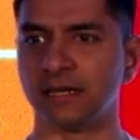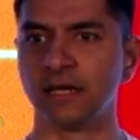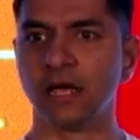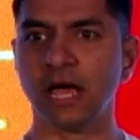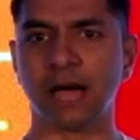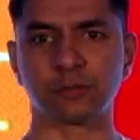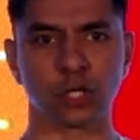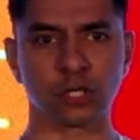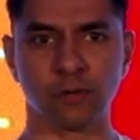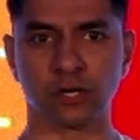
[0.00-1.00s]
I'm
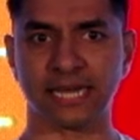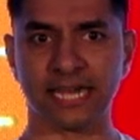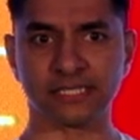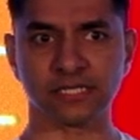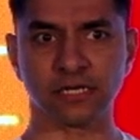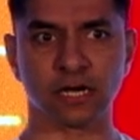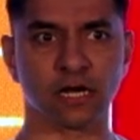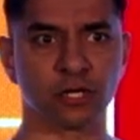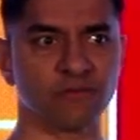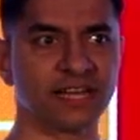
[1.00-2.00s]
talking about cancer,
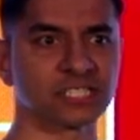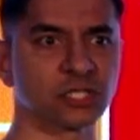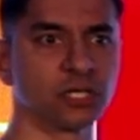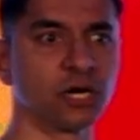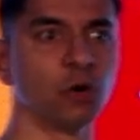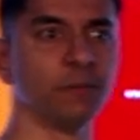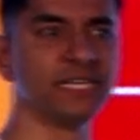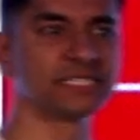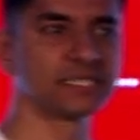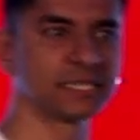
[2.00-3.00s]
cardiovascular,
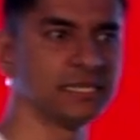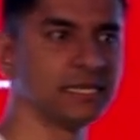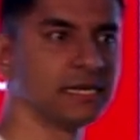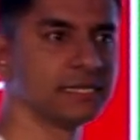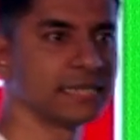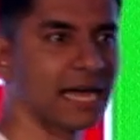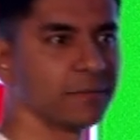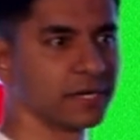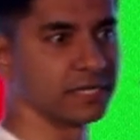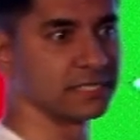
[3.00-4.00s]
obesity,
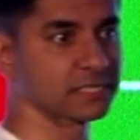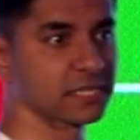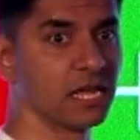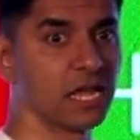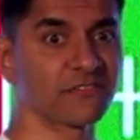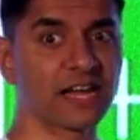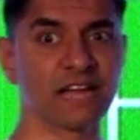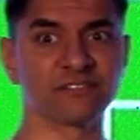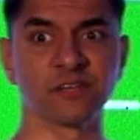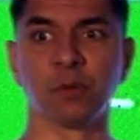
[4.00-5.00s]
diabetes. If I have
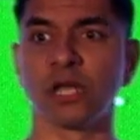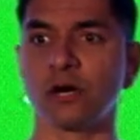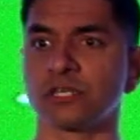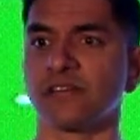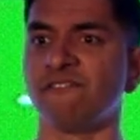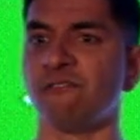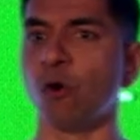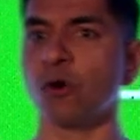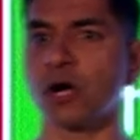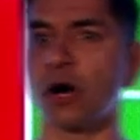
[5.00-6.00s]
to pull out the
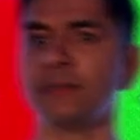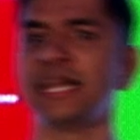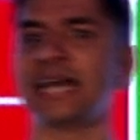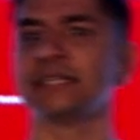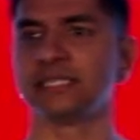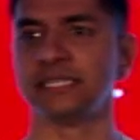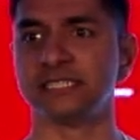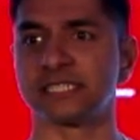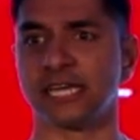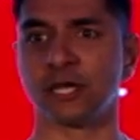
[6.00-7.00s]
4
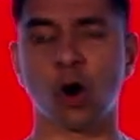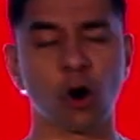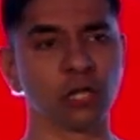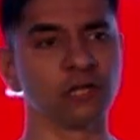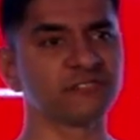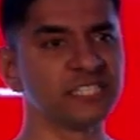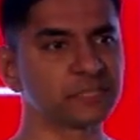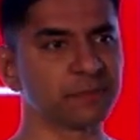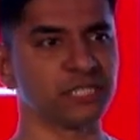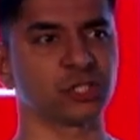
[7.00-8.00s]
commonalities in all of these
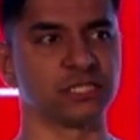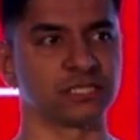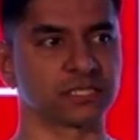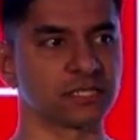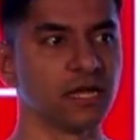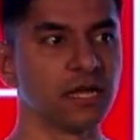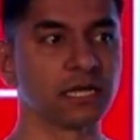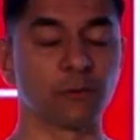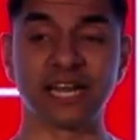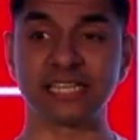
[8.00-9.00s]
patients, now
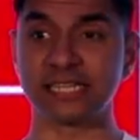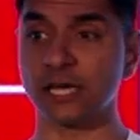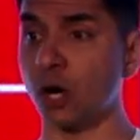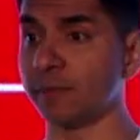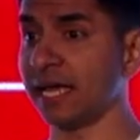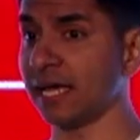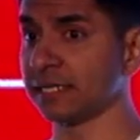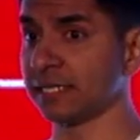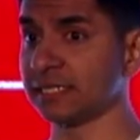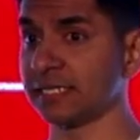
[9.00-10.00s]
when I say
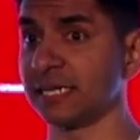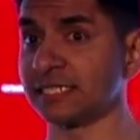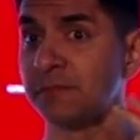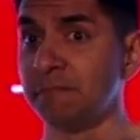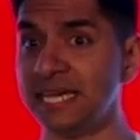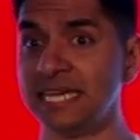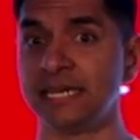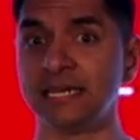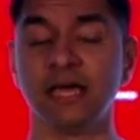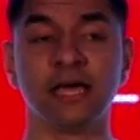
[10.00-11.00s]
commonalities, it doesn't
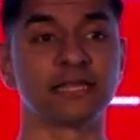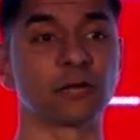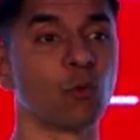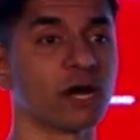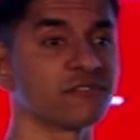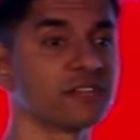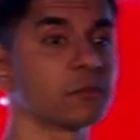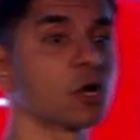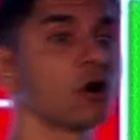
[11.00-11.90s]
mean that one of them caused